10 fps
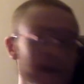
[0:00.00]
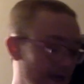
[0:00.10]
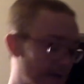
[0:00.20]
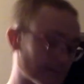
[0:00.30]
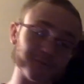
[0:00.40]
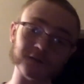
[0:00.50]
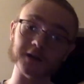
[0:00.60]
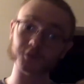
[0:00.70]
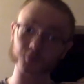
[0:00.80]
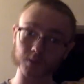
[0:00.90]
And
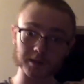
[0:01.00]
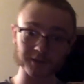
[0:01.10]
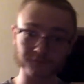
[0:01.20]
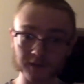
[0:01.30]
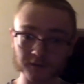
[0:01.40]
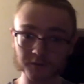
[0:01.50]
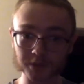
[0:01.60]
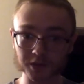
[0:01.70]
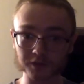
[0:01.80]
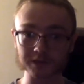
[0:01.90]
one of my favorite
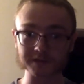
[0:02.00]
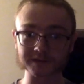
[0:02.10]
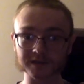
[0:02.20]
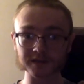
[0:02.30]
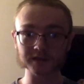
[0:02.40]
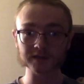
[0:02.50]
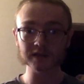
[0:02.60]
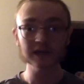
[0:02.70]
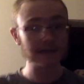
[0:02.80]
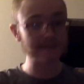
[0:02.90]
periods
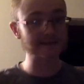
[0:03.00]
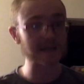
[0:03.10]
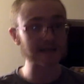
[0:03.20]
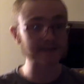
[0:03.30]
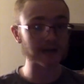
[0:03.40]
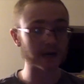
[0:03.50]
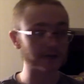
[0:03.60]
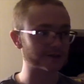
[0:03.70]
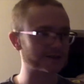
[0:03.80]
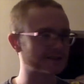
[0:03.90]
is the
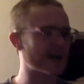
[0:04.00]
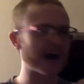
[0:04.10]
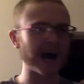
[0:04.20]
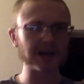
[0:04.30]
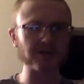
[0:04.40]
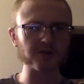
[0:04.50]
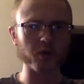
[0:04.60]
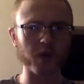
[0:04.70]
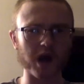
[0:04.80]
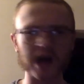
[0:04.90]
1800s. I don't know
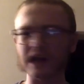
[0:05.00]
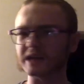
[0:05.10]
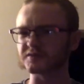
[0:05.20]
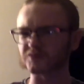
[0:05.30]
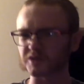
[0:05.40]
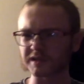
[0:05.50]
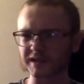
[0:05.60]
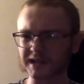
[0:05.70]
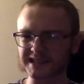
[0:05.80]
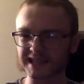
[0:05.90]
why. I just really
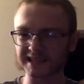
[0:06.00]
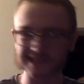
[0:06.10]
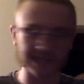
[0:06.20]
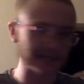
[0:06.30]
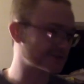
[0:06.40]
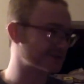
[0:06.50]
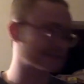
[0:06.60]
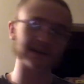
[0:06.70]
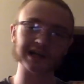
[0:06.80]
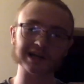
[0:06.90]
like the 1800s. I
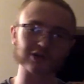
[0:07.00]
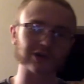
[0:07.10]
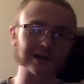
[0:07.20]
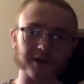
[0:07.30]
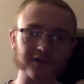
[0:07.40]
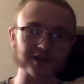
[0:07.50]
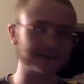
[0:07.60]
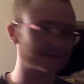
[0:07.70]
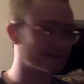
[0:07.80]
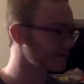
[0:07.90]
like learning about the
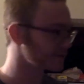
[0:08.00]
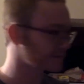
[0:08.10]
1800s.